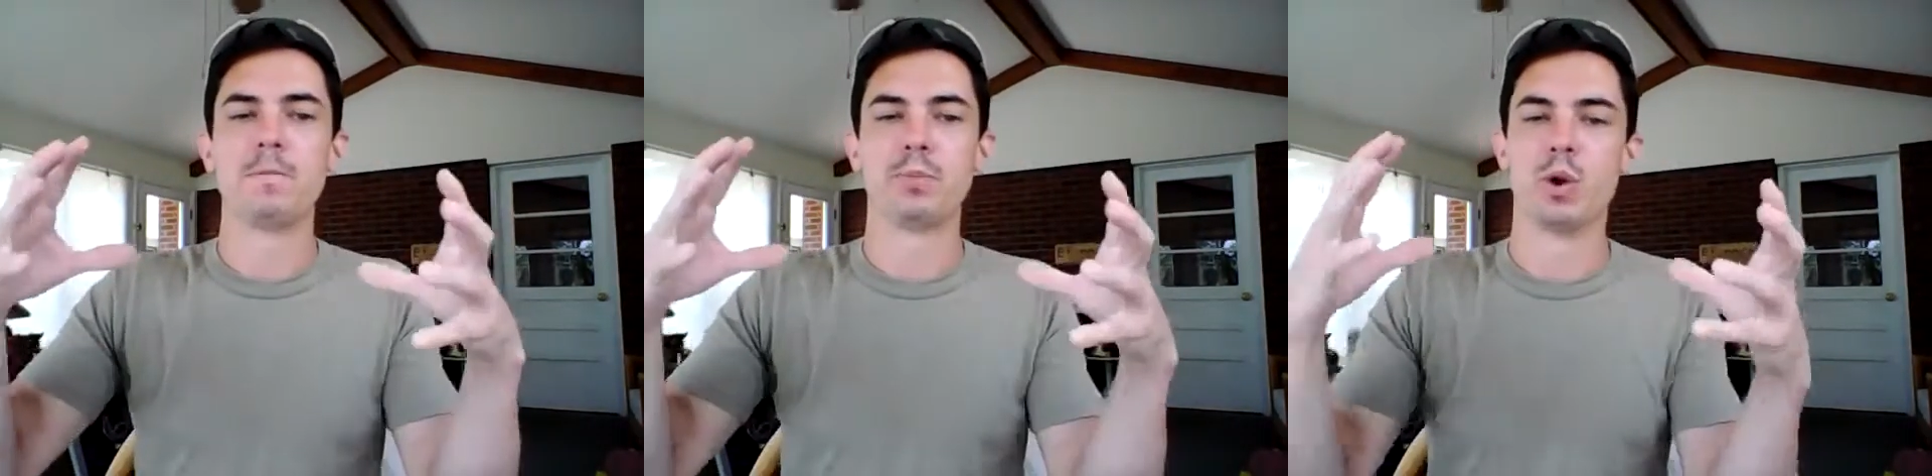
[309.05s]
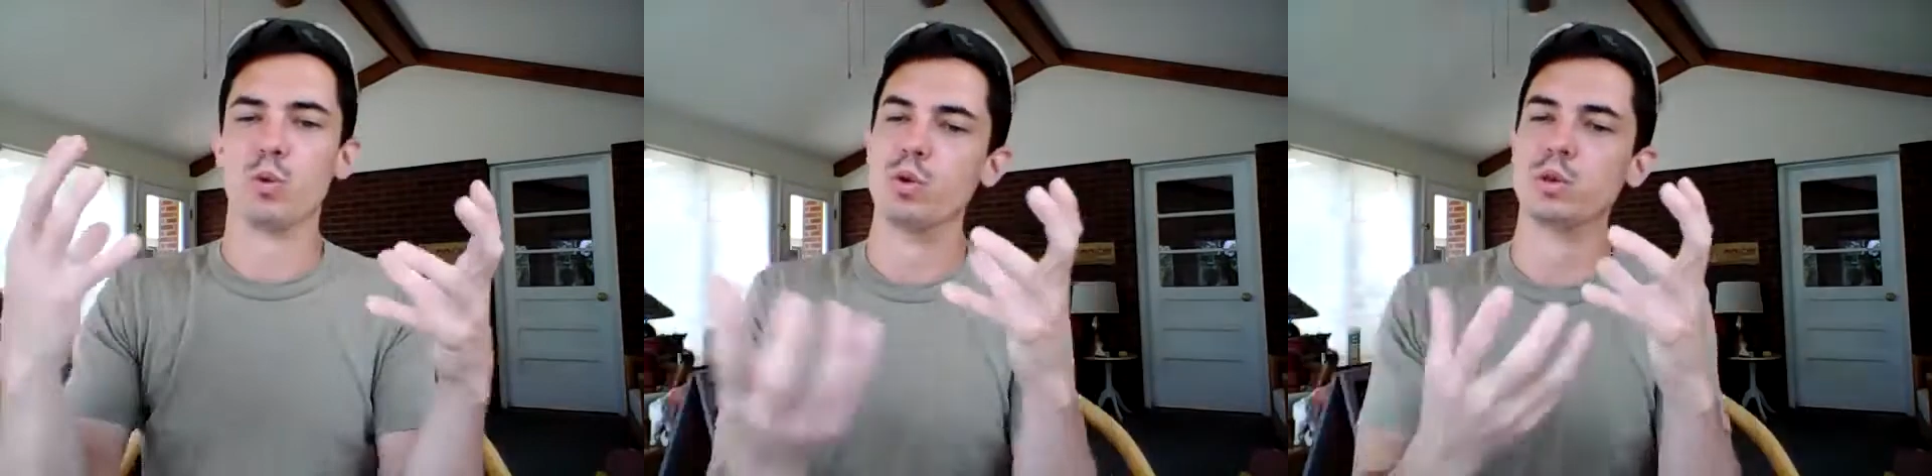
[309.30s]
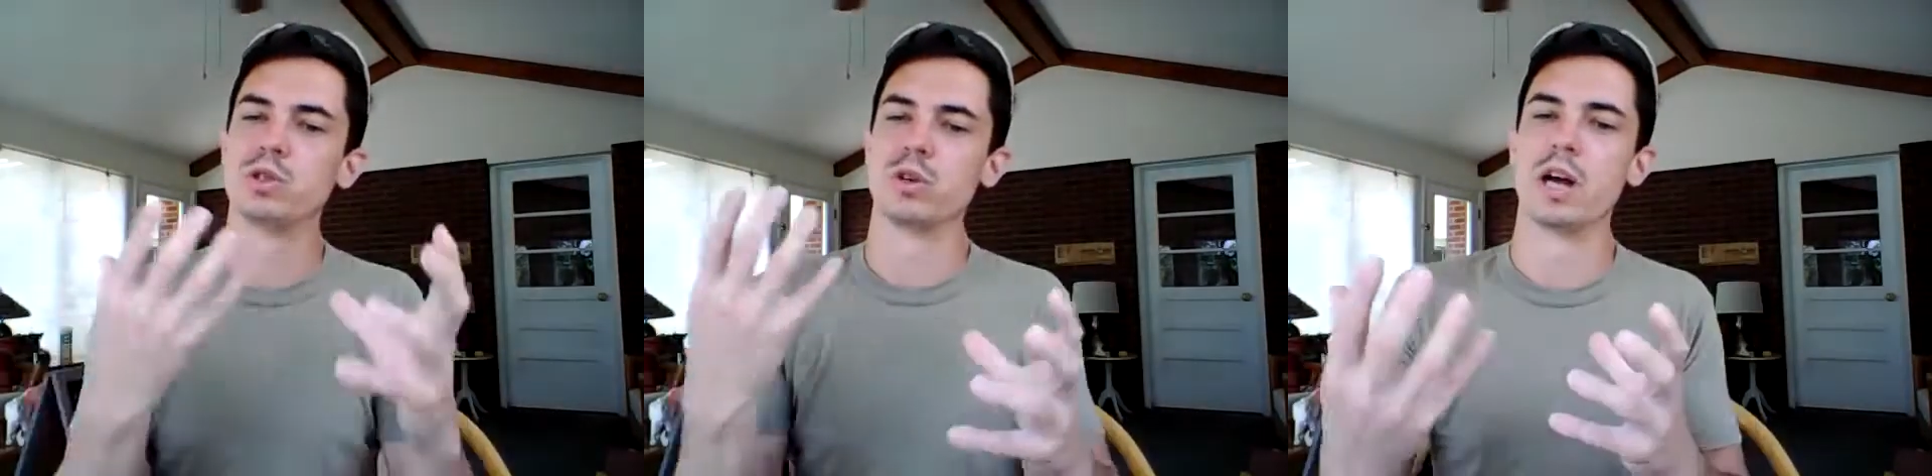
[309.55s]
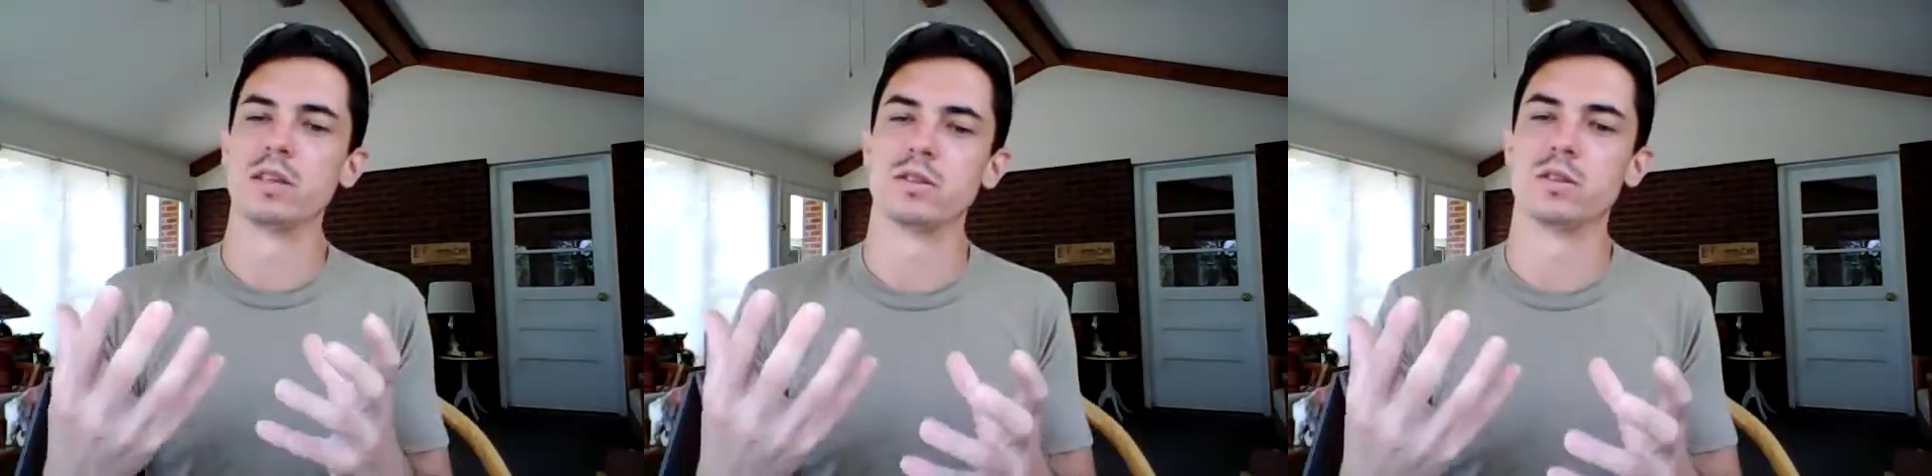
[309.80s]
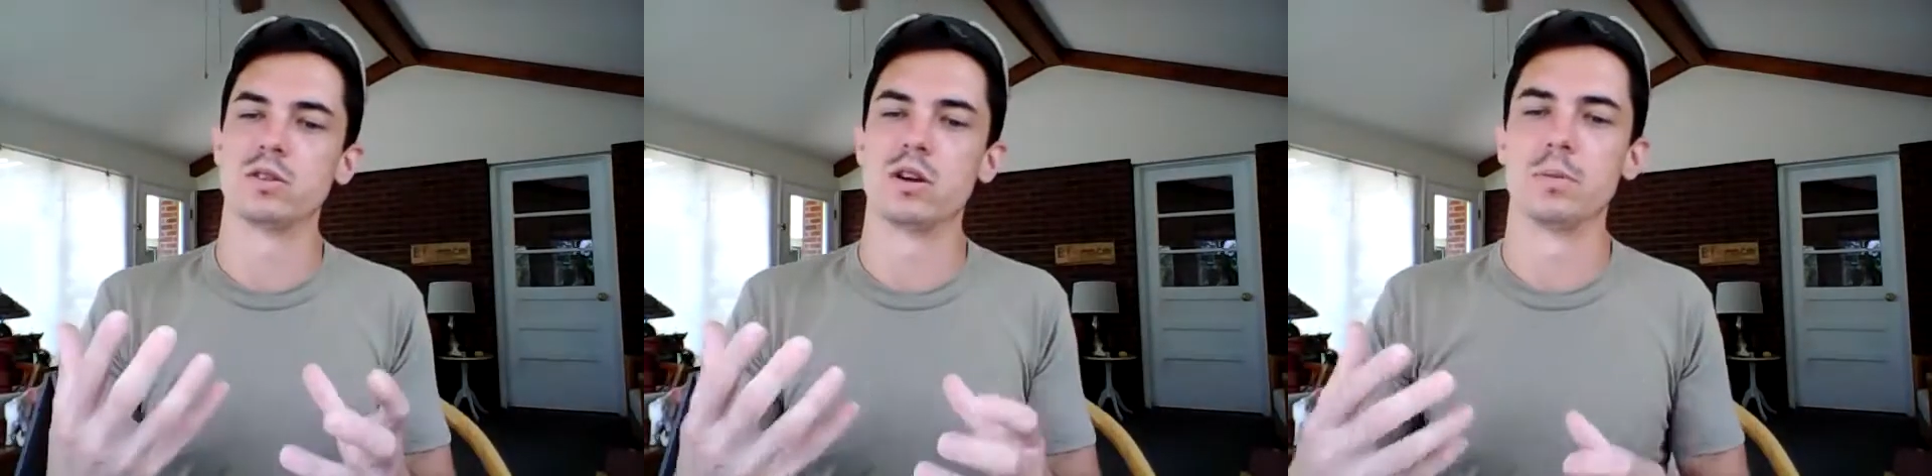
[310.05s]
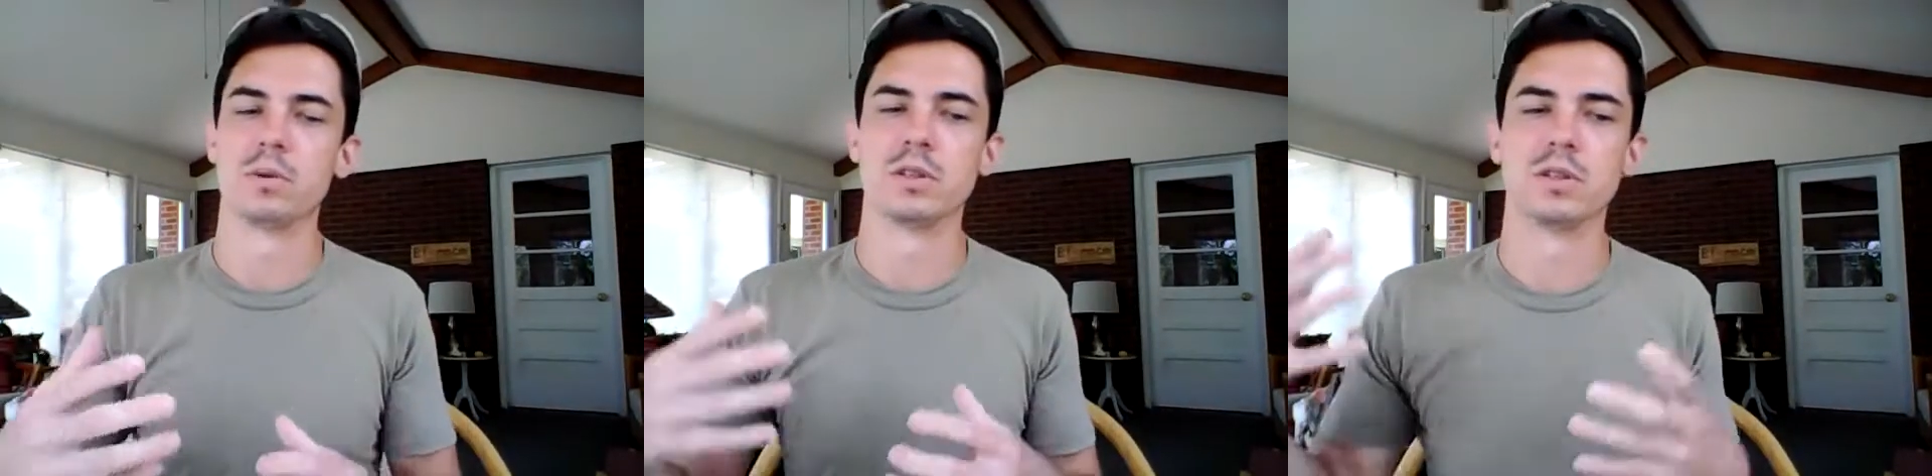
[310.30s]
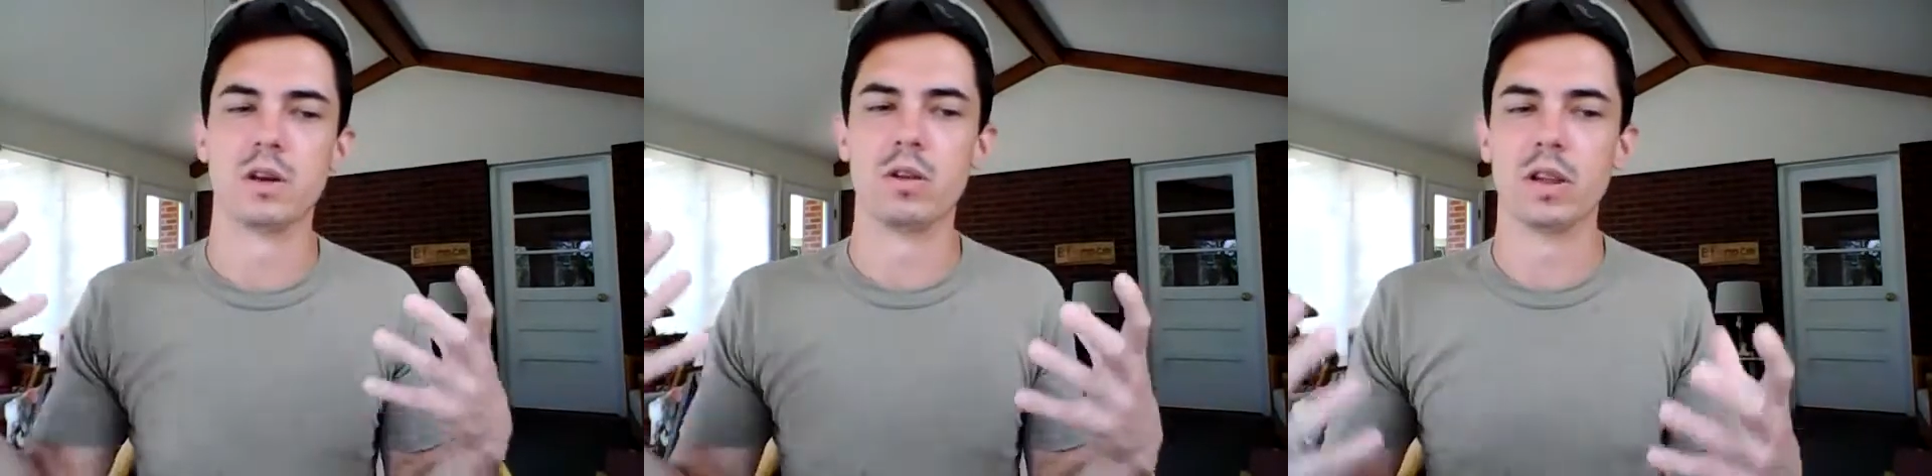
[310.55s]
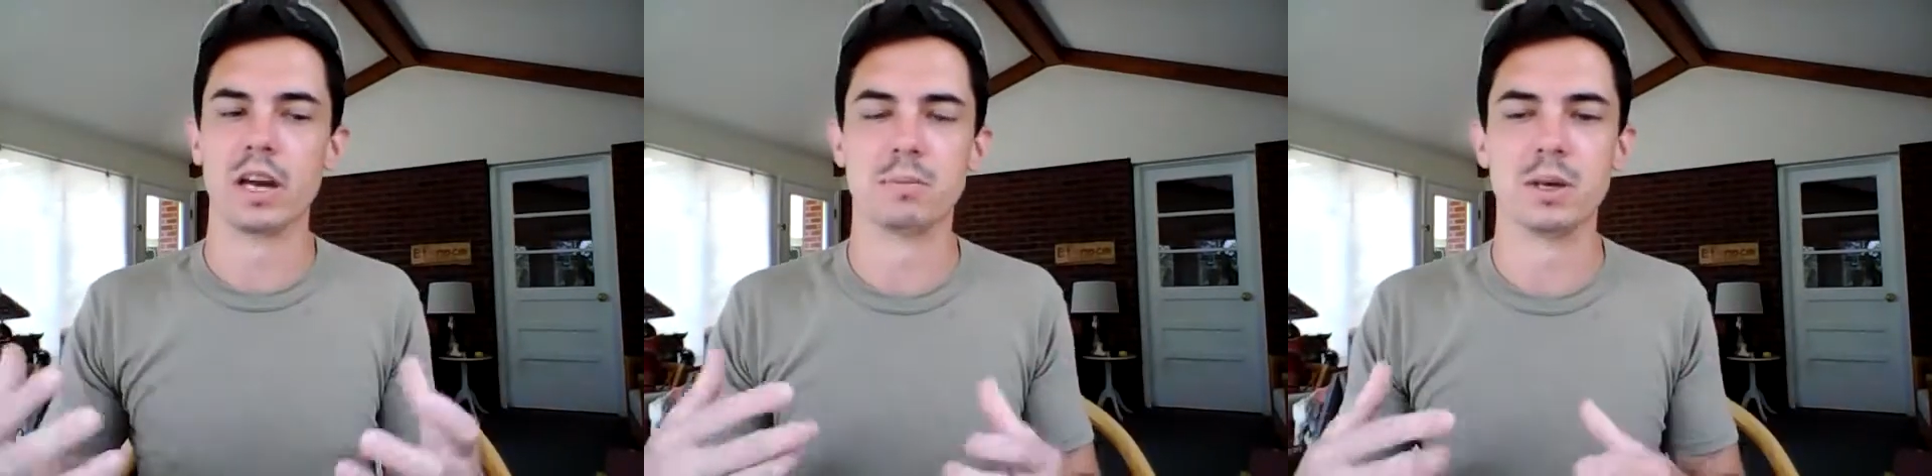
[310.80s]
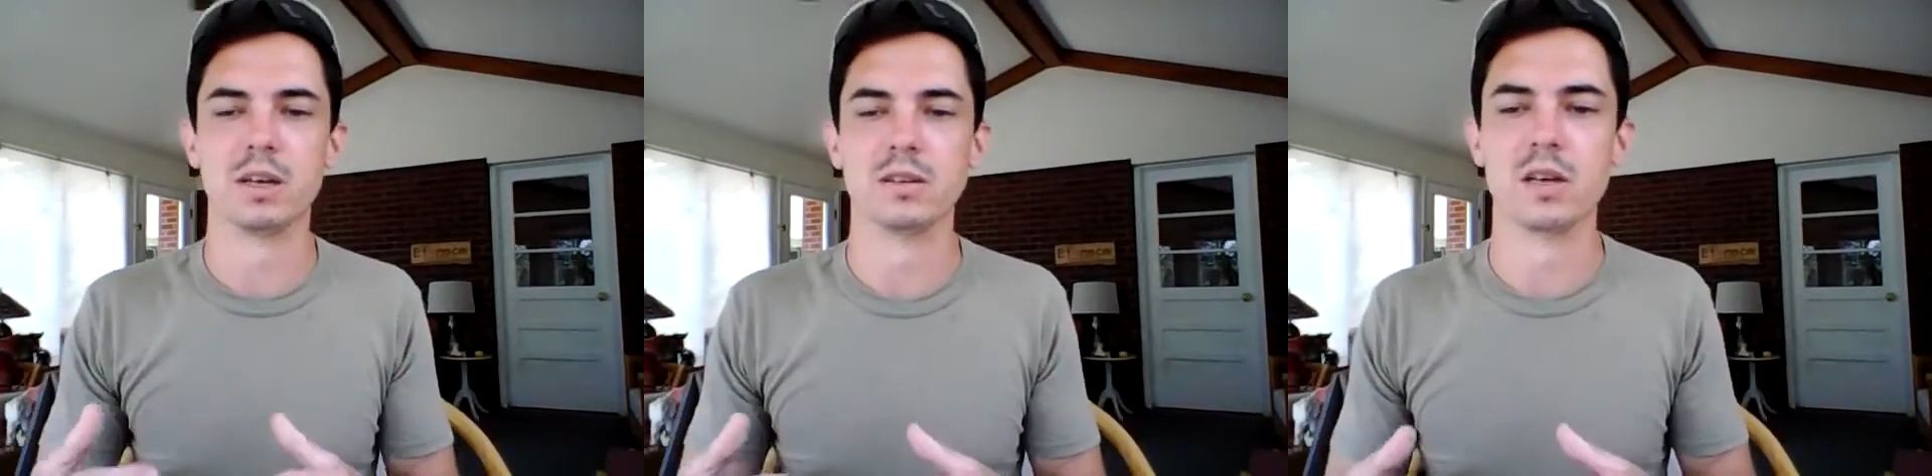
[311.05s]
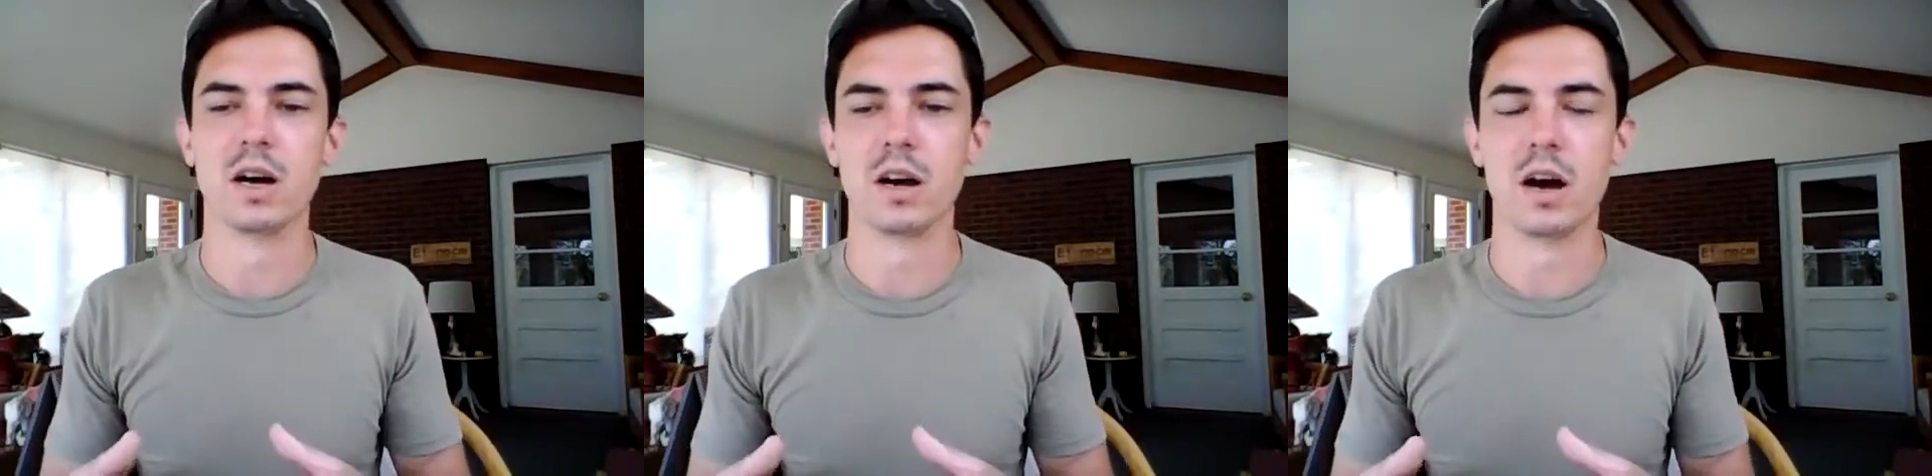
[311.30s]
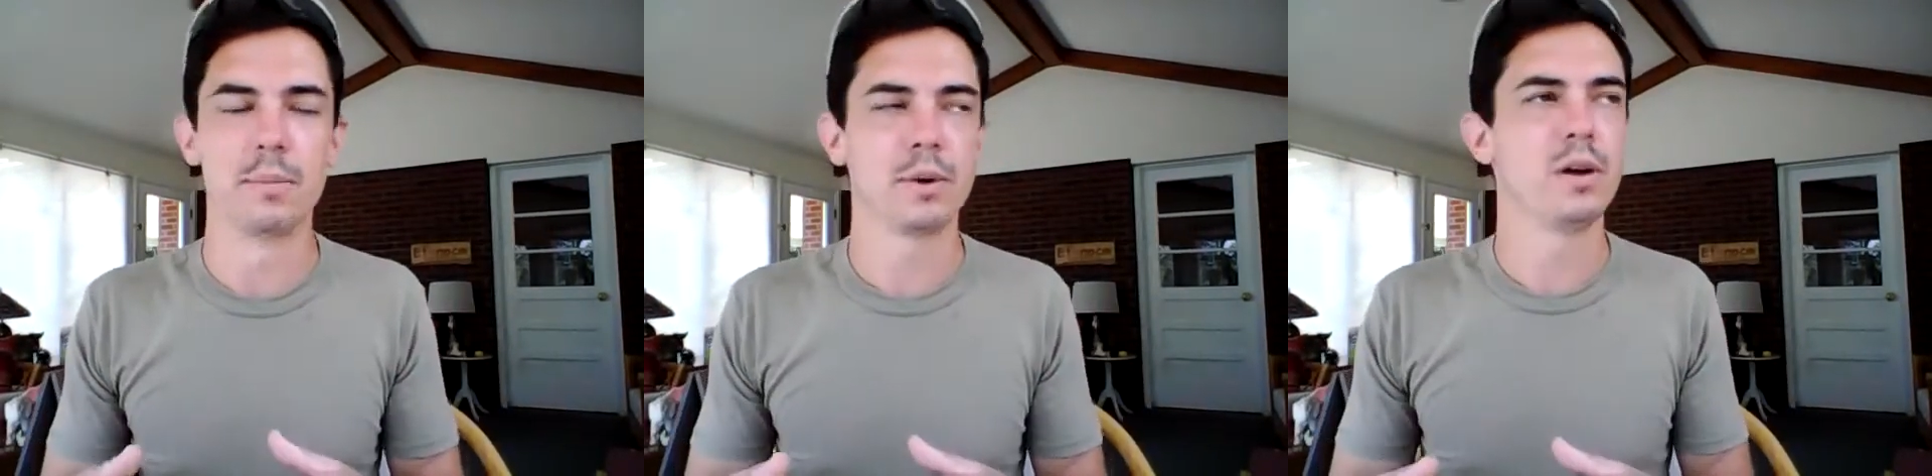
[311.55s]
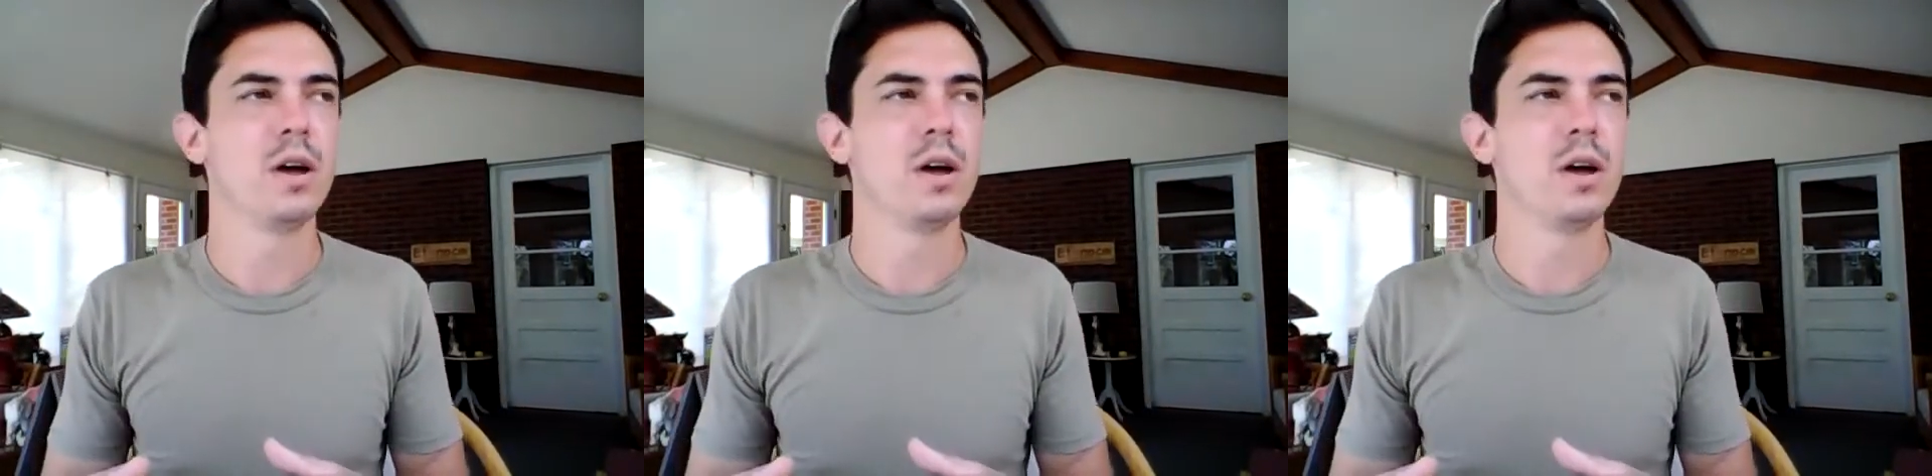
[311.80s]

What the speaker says: the roots are not disturbed because they don't like being dug up.